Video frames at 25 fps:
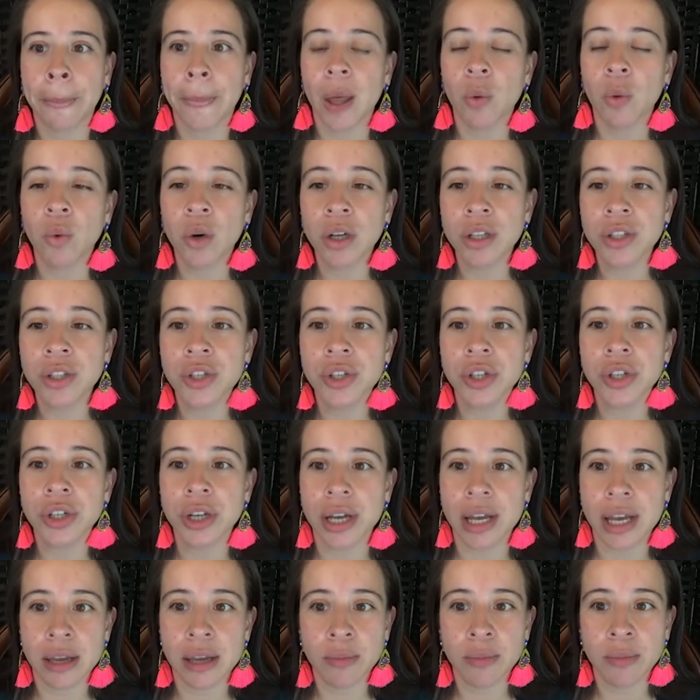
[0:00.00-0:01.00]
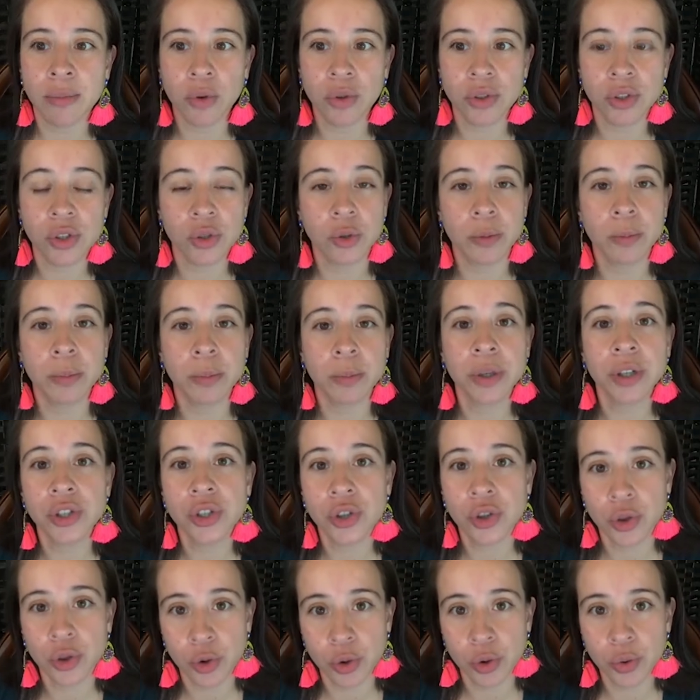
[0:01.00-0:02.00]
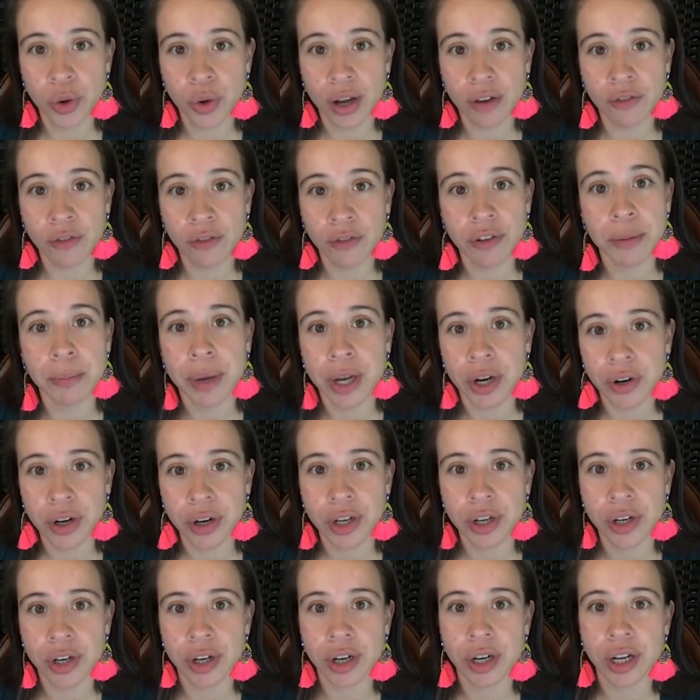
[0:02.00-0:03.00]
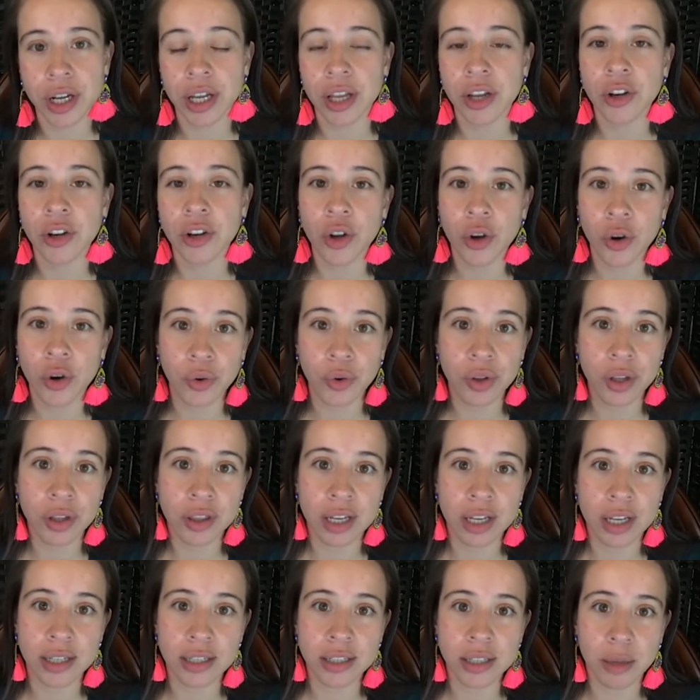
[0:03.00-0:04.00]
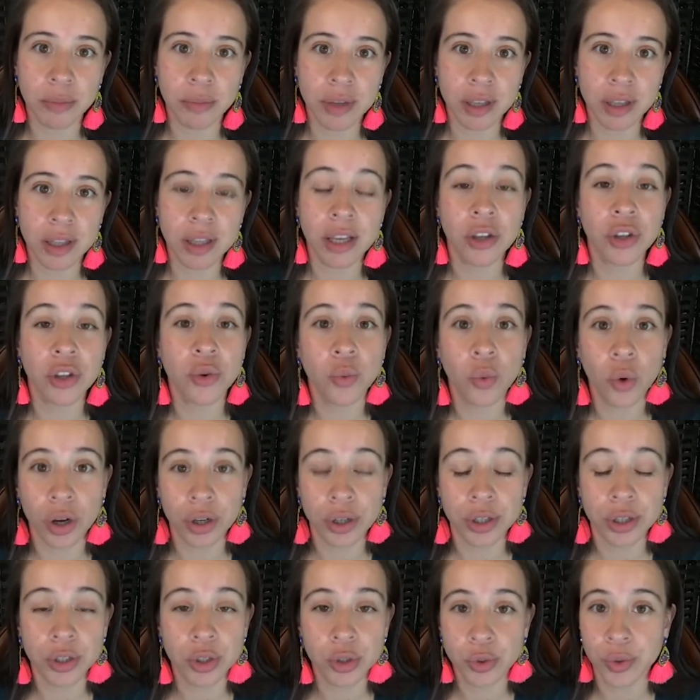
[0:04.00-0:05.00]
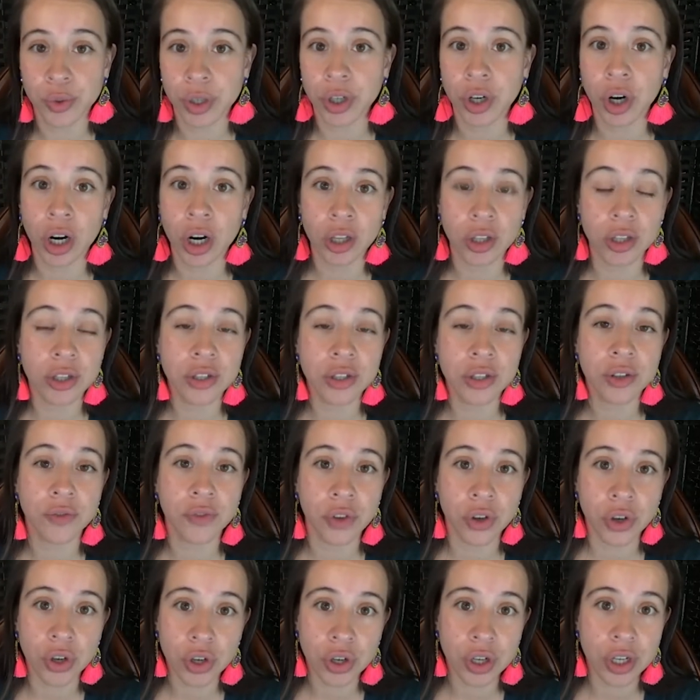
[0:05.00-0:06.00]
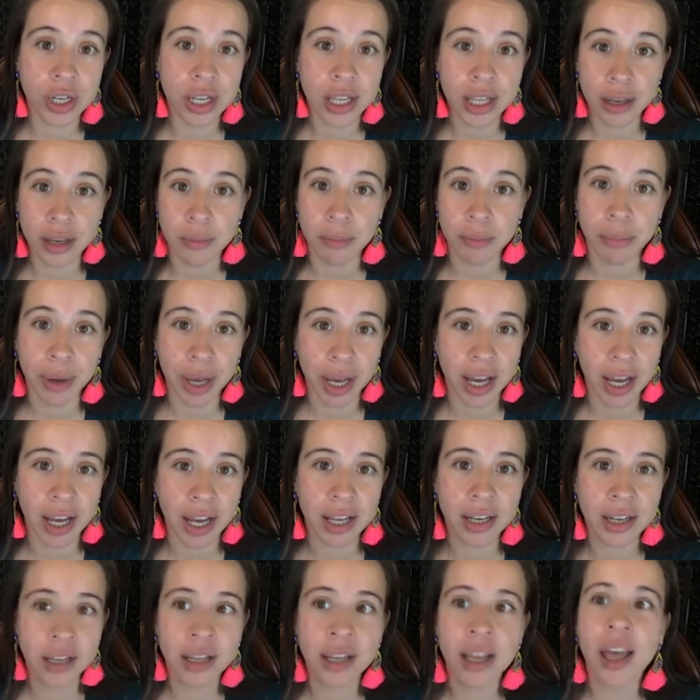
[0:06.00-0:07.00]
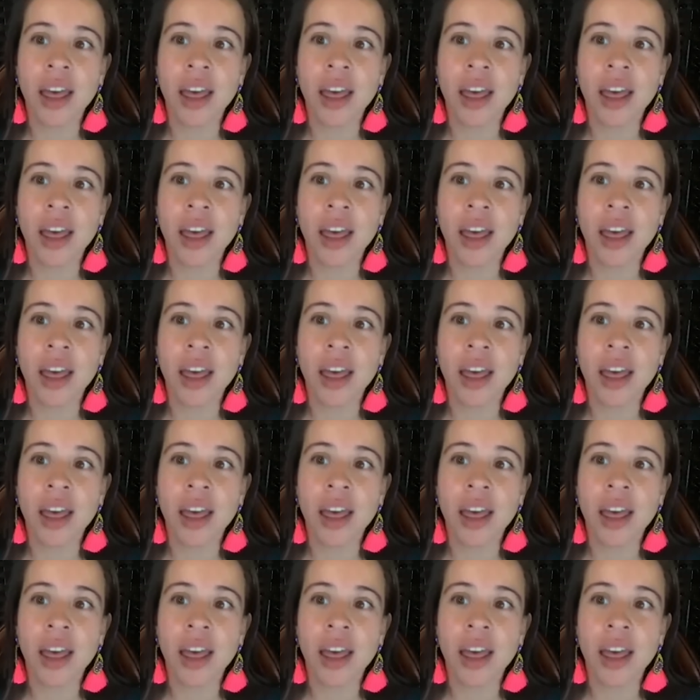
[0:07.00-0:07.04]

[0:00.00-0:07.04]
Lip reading: Once you're able to push through every barrier and know that that's something that you want to do, regardless of the good and bad,